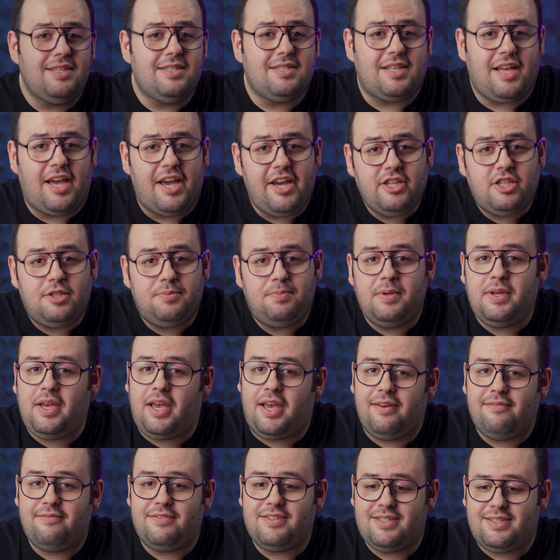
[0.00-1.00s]
is HP
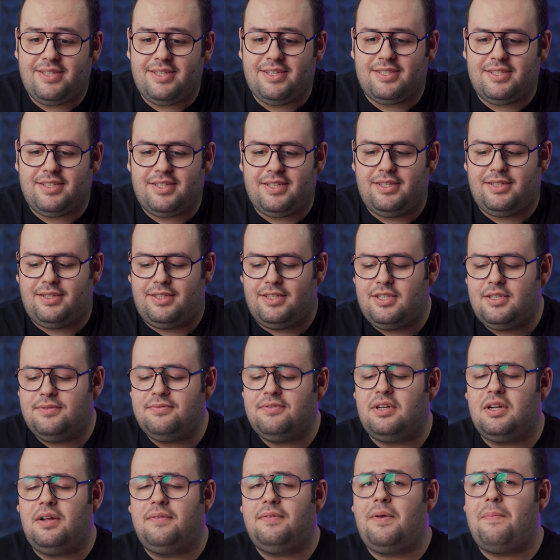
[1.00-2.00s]
Envy16. This is
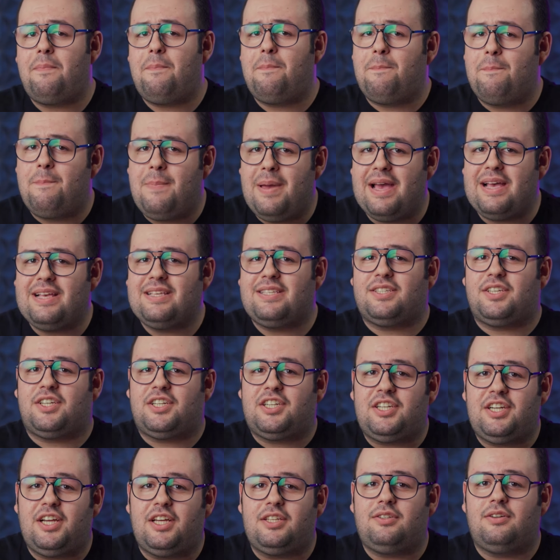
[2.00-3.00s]
one of the best
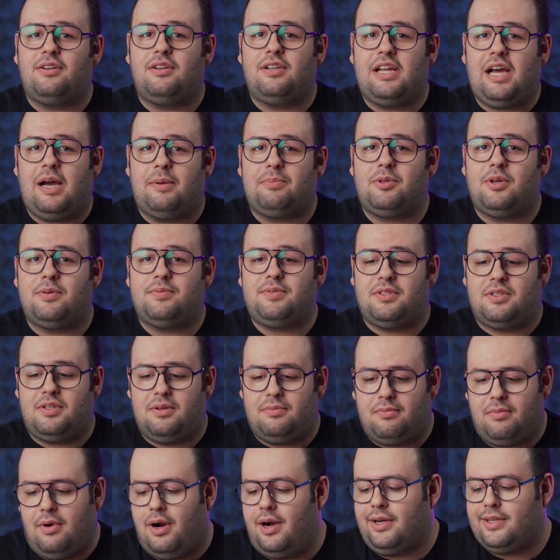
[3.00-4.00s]
creator laptops in
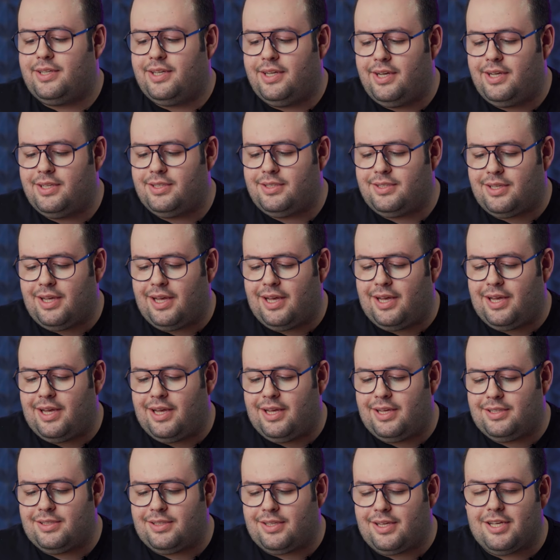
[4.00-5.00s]
the market,
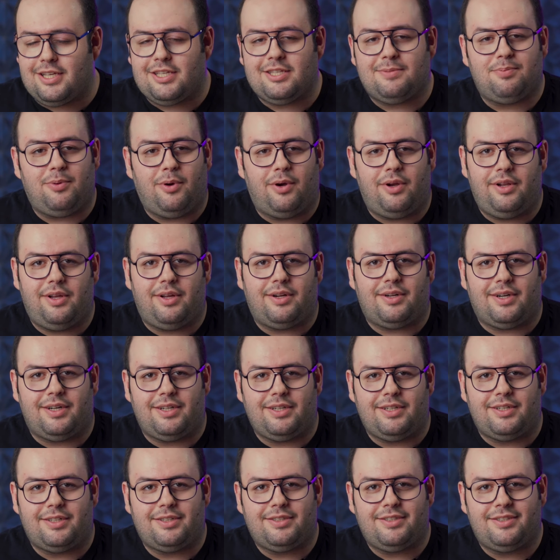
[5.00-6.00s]
and a spoiler
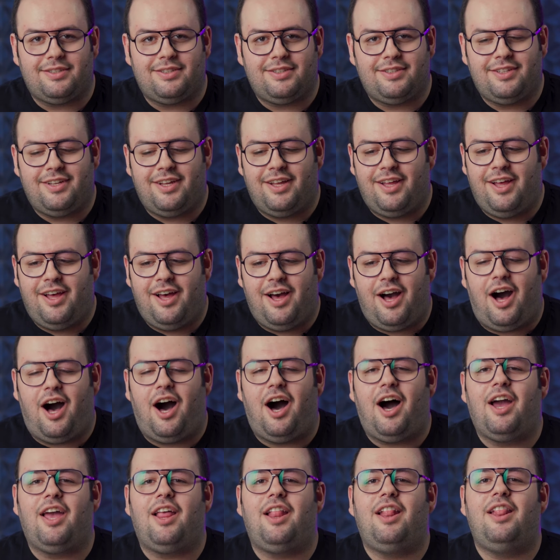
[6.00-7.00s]
alert,
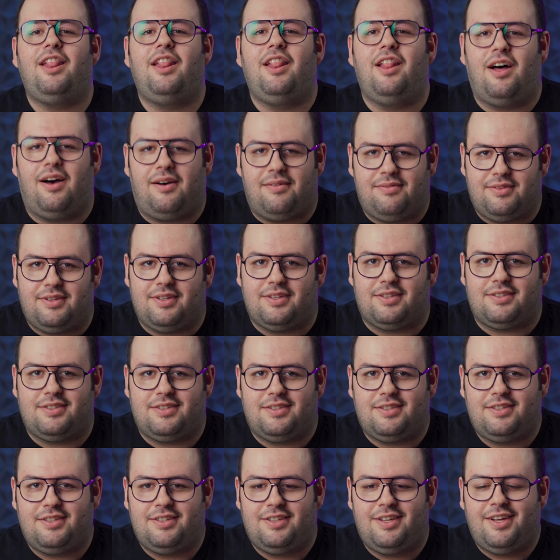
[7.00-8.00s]
I loved
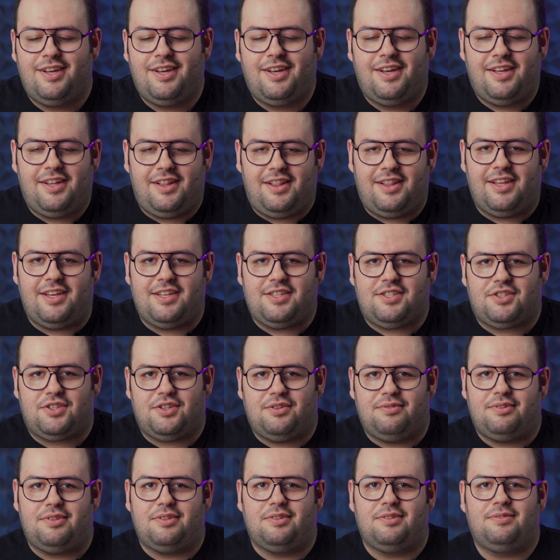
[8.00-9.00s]
it. Let's
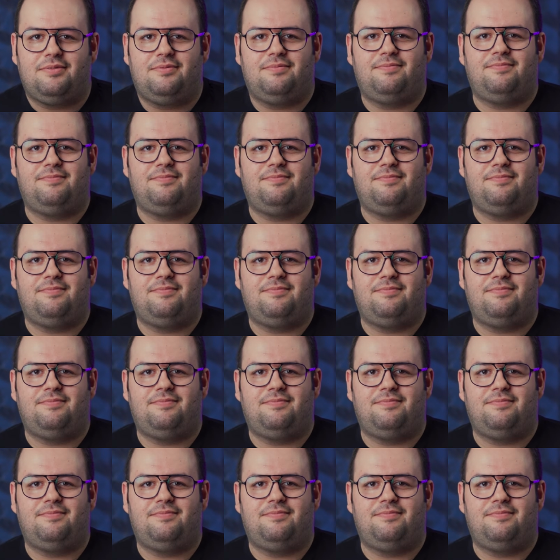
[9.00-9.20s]
review.